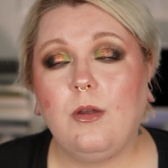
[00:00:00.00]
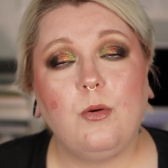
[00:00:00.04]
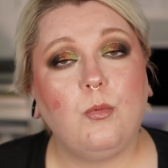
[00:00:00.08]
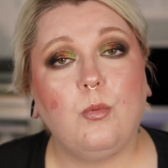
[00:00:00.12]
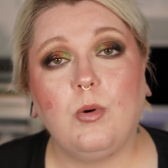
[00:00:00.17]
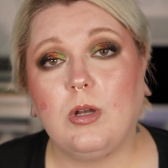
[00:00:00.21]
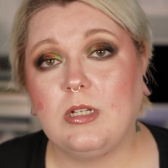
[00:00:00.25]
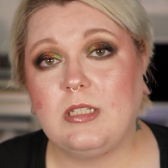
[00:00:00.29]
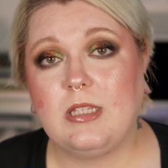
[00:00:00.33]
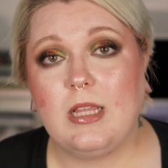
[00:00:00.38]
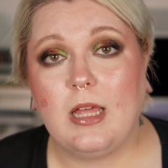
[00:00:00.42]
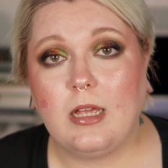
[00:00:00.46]

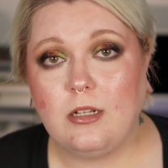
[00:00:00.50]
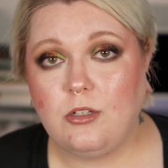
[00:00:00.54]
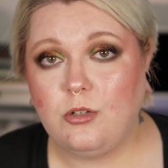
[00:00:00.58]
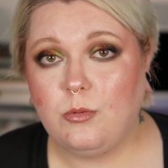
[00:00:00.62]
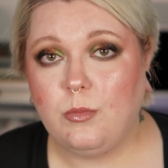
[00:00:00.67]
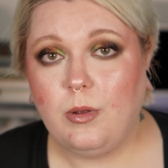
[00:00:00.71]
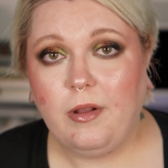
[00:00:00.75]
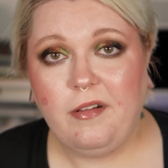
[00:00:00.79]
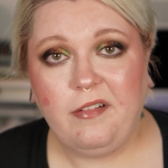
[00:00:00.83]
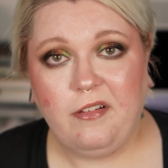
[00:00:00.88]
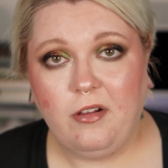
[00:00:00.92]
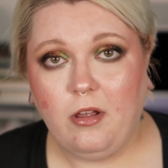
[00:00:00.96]
Was that too
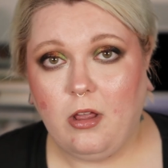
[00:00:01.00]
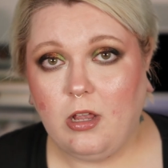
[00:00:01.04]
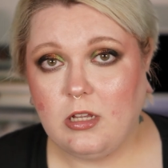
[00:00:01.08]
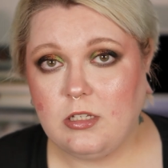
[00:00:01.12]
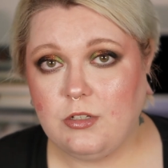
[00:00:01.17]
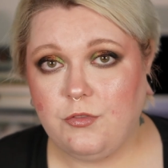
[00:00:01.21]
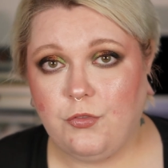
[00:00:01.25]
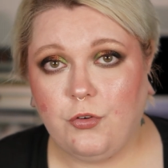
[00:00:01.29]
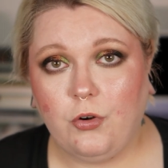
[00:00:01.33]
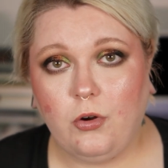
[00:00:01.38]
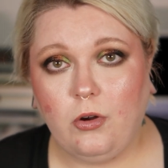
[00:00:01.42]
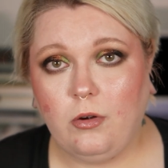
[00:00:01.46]
much to
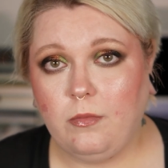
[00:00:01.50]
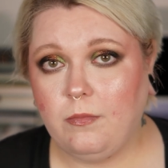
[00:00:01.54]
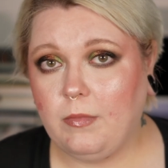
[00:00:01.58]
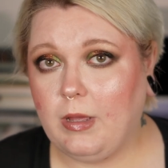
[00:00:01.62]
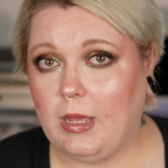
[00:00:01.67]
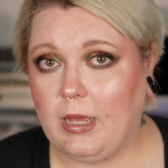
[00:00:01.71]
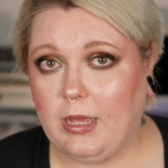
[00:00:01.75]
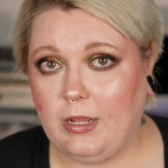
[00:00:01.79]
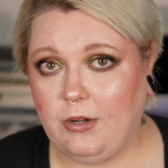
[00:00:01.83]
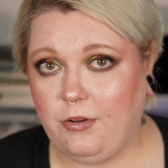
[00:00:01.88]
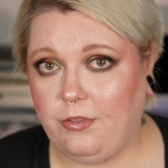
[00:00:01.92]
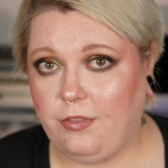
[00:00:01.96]
ask for?
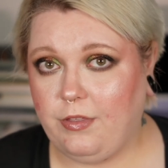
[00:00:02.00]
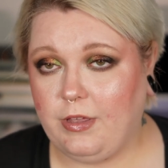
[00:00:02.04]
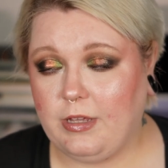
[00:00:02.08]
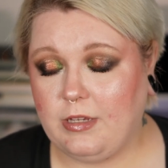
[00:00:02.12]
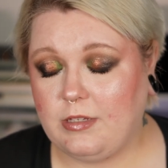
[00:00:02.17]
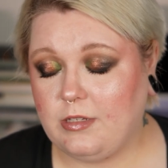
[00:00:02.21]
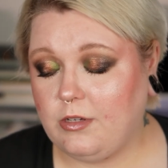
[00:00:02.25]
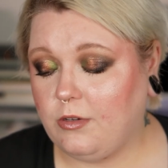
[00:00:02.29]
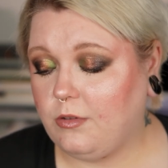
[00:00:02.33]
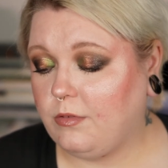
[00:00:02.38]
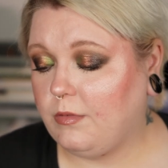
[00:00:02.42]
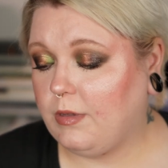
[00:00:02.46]
I don't think
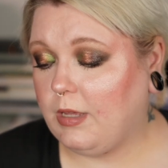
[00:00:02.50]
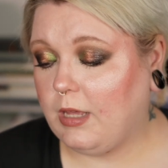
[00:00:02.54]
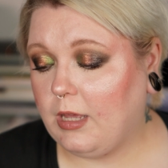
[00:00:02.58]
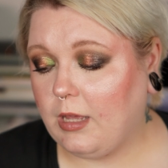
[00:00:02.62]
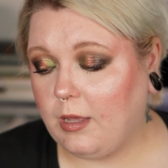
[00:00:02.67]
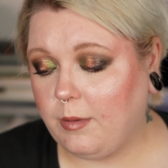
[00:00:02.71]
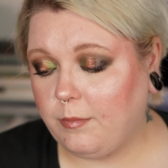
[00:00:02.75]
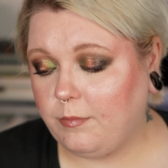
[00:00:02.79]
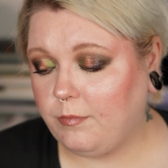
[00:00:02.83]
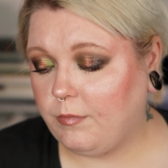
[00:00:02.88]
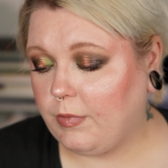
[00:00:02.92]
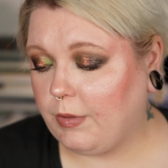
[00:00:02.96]
so.
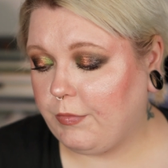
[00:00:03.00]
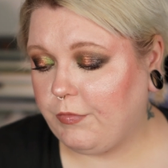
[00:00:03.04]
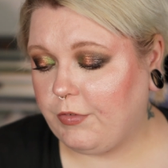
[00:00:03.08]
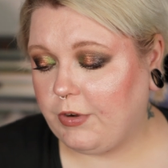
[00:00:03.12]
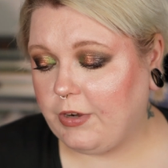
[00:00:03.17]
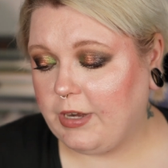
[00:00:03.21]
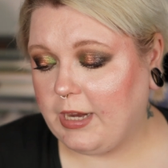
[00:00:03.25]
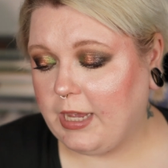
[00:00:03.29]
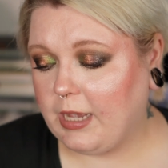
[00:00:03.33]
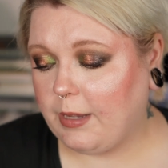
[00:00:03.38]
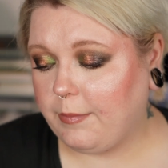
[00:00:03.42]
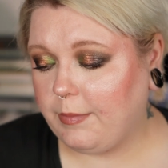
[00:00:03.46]
I'm
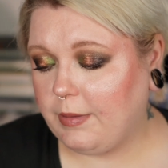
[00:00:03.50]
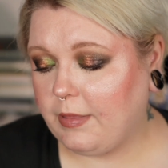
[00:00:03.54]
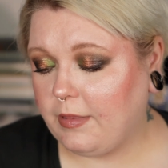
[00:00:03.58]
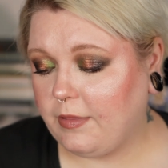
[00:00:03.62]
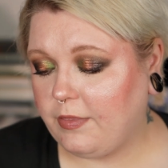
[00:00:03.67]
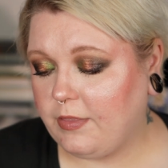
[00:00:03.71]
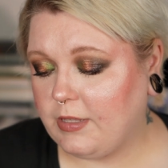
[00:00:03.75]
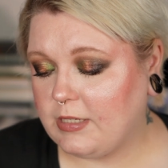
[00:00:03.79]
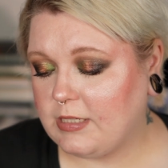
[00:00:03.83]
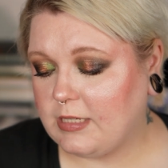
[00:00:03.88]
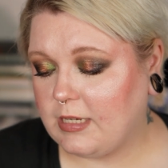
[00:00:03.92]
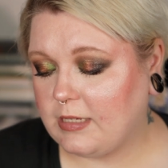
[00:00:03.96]
very happy
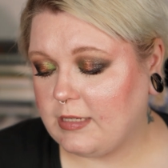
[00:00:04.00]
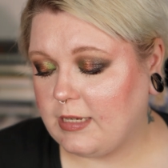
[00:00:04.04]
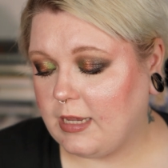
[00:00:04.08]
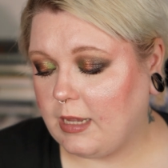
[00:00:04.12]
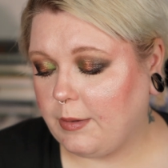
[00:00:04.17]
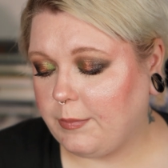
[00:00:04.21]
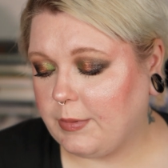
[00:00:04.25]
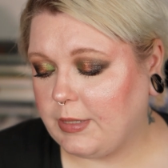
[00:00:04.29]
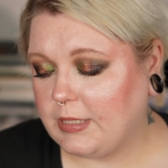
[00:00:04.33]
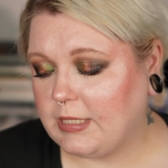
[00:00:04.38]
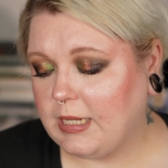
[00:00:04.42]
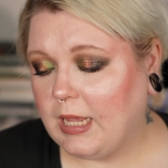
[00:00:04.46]
that this has
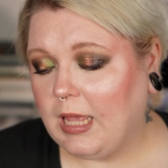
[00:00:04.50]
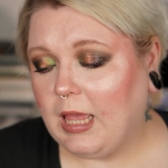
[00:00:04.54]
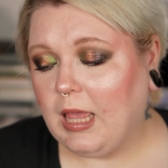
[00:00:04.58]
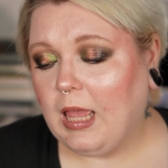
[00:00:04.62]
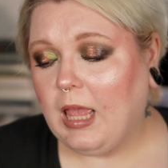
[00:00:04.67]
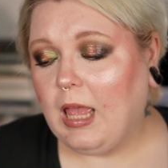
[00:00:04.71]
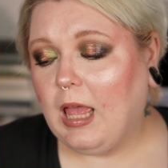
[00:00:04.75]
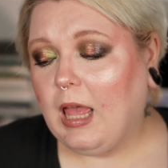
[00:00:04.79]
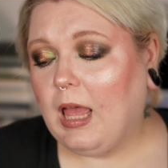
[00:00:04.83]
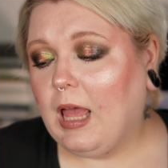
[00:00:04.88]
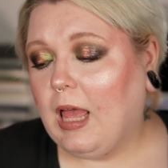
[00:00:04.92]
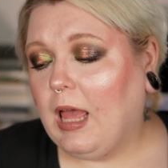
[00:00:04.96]
happened.
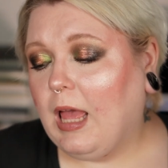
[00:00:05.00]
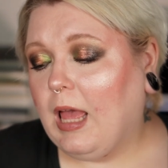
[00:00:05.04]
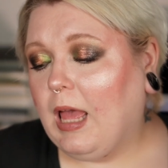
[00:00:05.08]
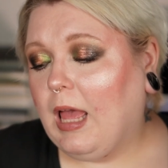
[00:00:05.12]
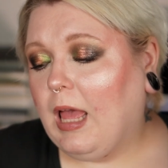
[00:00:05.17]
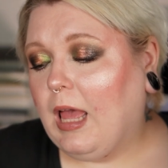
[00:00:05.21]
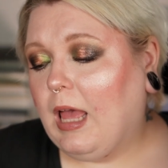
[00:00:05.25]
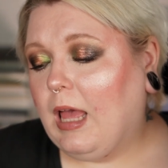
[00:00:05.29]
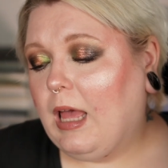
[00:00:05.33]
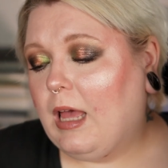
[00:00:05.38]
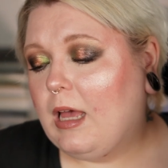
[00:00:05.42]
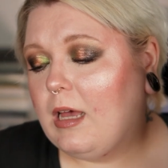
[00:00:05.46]

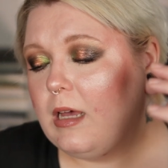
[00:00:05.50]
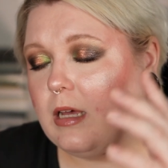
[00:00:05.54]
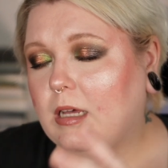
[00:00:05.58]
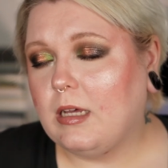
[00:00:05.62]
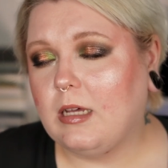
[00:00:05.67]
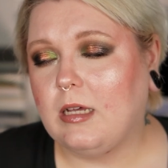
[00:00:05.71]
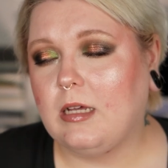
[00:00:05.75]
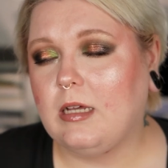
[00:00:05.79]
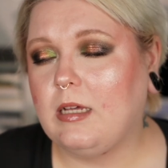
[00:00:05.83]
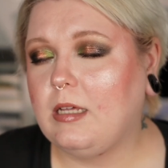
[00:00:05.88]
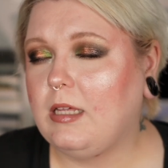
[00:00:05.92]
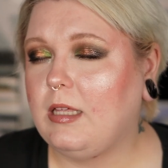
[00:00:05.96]

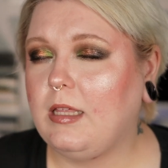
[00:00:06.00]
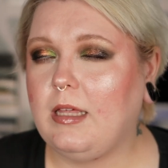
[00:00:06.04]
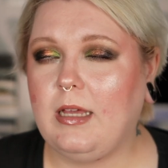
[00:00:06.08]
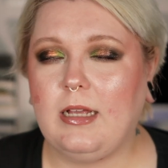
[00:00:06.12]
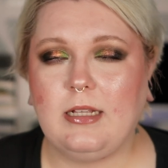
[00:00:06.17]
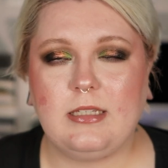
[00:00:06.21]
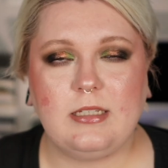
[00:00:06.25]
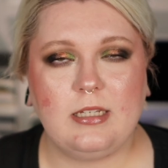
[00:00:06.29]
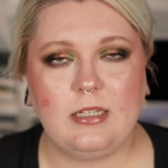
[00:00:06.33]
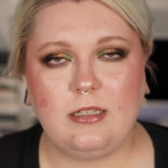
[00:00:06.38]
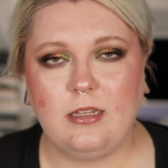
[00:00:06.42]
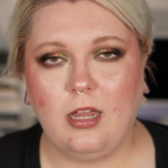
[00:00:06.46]

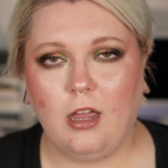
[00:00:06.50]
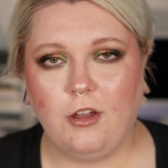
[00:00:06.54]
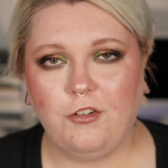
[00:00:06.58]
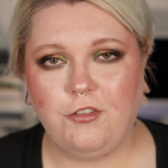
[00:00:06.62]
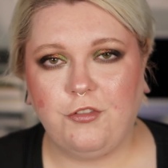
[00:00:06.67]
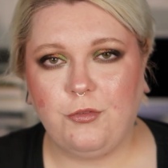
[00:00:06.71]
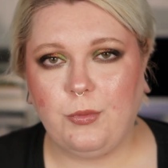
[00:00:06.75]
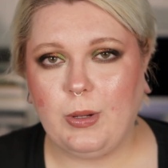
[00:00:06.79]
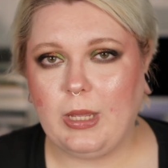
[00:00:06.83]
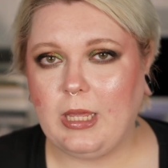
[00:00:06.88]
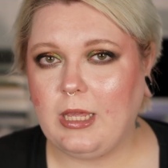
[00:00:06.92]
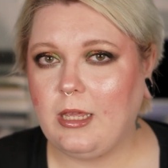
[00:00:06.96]
It's a
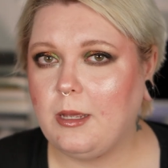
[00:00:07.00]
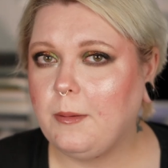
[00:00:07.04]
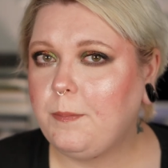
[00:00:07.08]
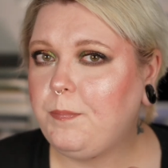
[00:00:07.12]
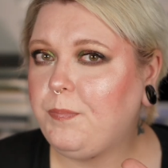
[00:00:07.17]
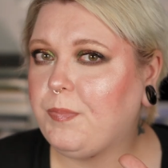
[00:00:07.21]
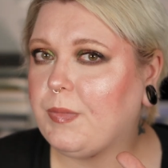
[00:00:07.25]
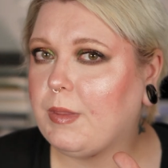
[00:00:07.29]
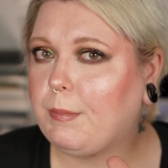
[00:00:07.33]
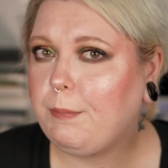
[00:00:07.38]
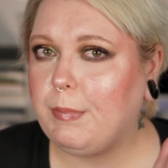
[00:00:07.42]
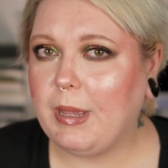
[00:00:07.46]
tough week.
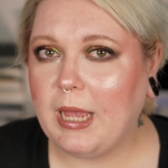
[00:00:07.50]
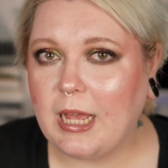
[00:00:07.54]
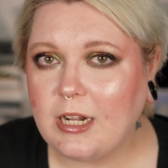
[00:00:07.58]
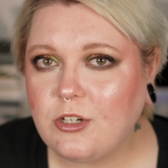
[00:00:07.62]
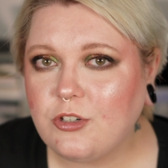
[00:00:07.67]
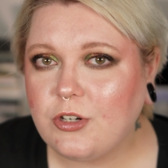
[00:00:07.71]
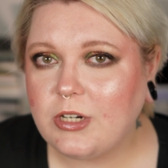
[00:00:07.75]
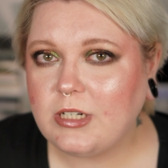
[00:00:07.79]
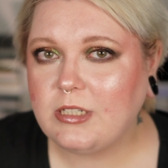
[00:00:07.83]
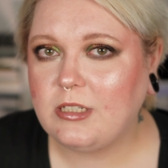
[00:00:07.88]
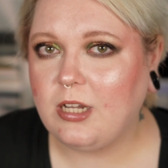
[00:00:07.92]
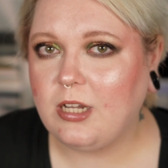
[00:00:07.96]
Patrick,